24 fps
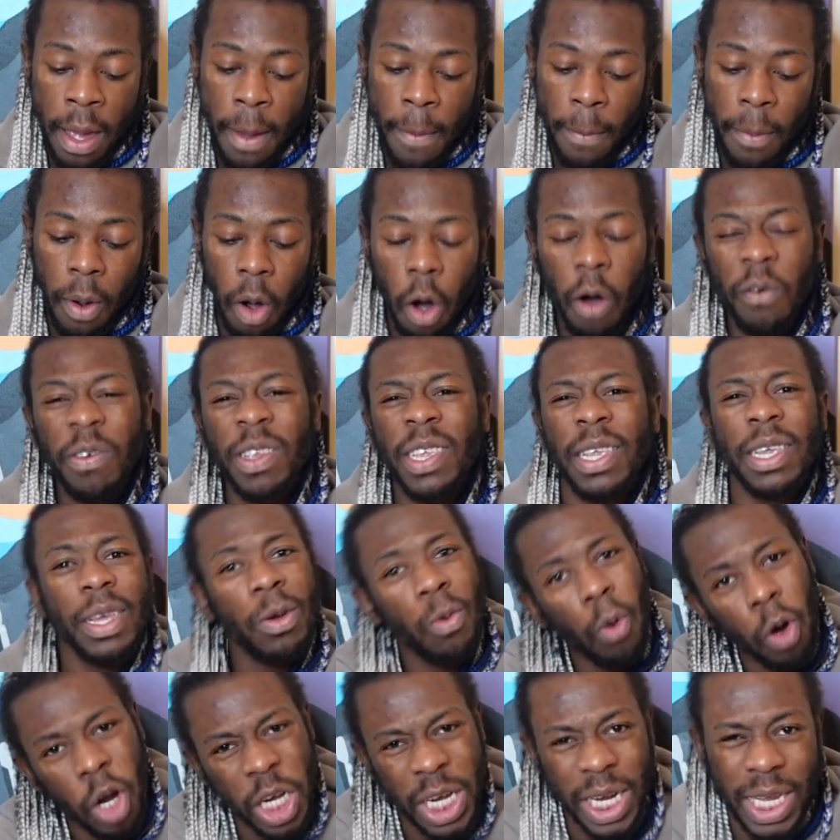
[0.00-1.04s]
But obviously
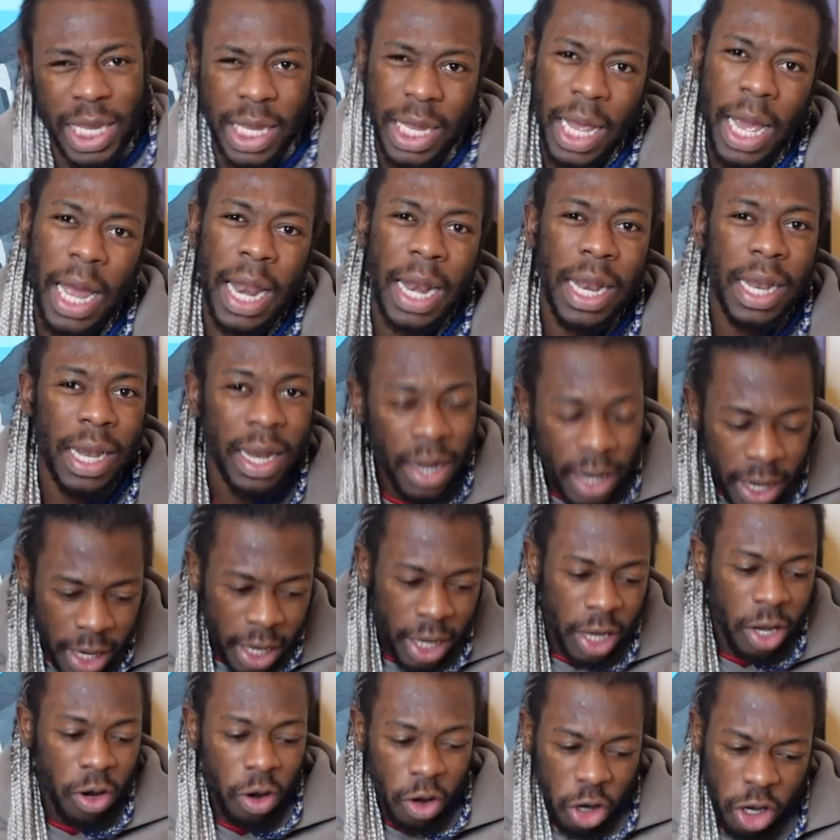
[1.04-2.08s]
what she said,
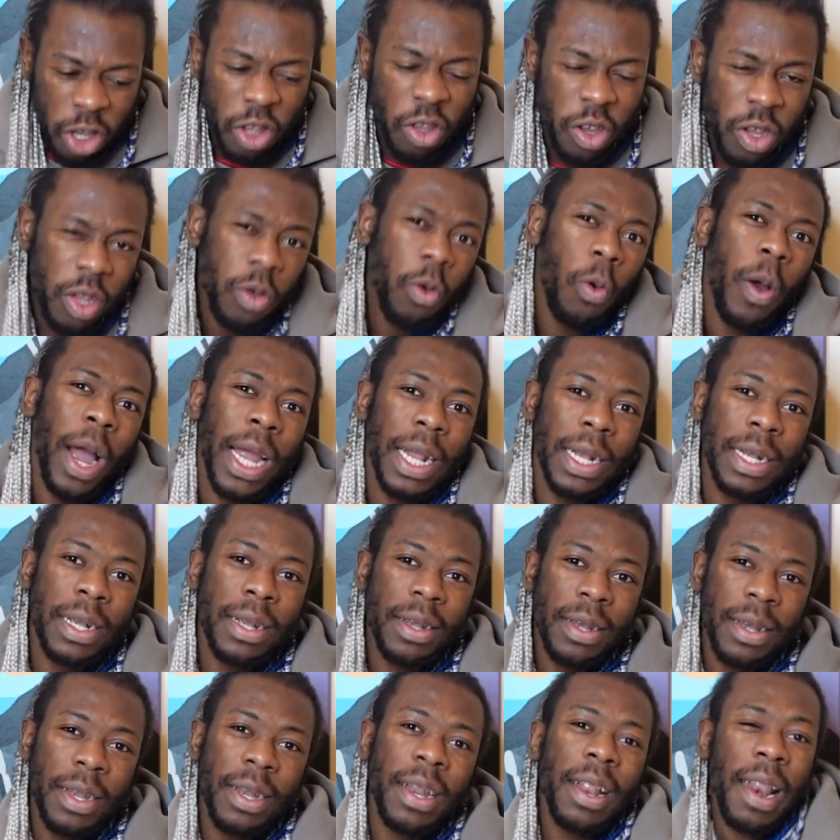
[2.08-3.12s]
you know, just doesn't quite
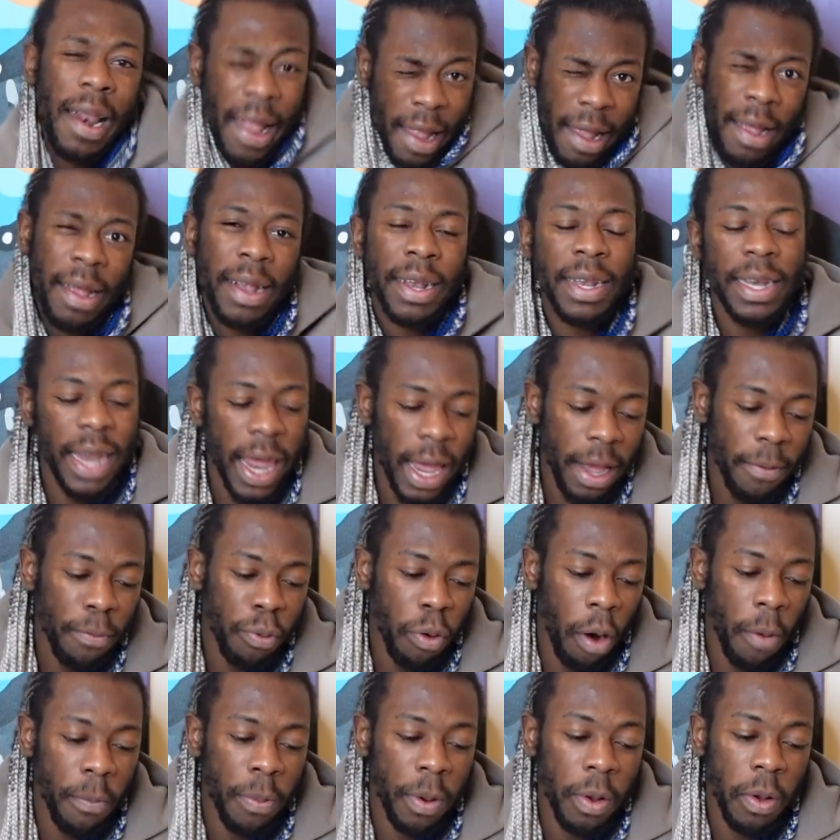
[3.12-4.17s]
tick
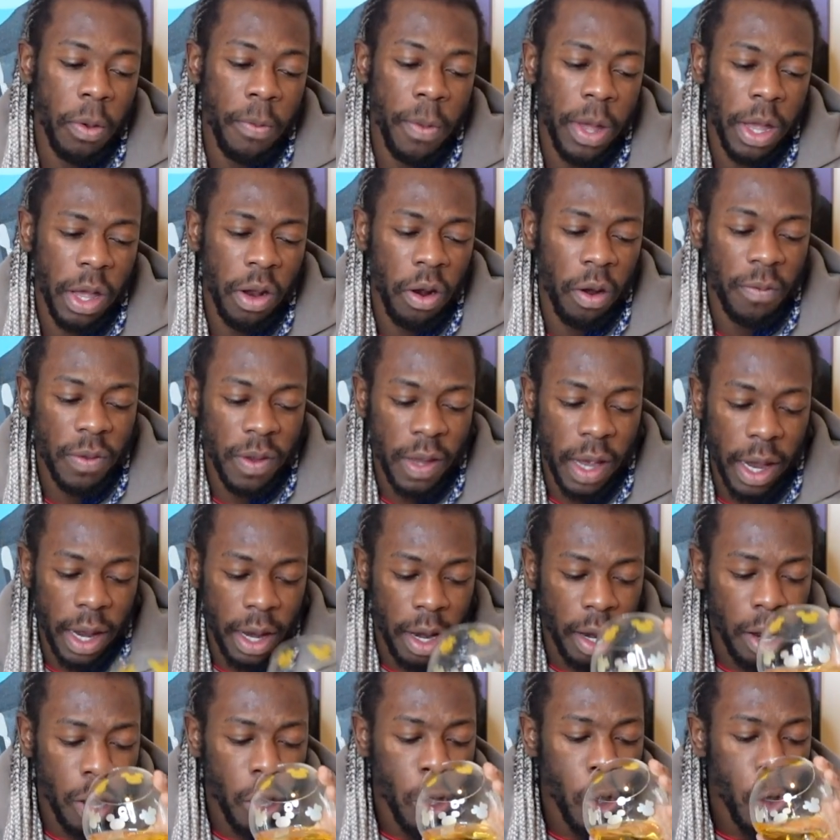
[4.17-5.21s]
properly with me, you know what I'm saying?